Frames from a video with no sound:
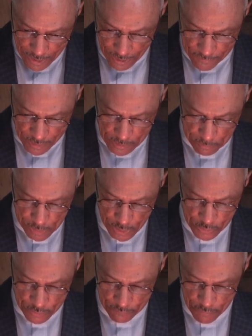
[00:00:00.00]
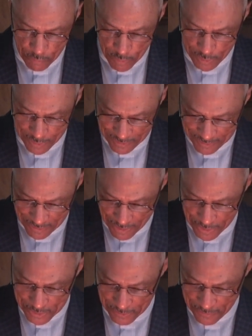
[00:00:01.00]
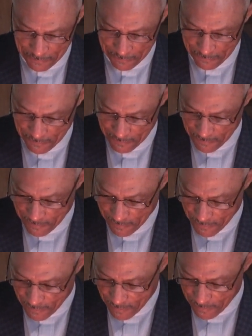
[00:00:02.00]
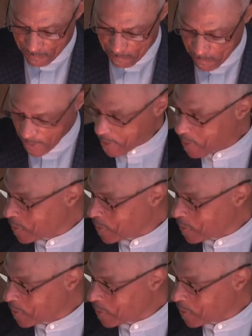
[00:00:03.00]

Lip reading: I've had the pleasure of knowing Archie for many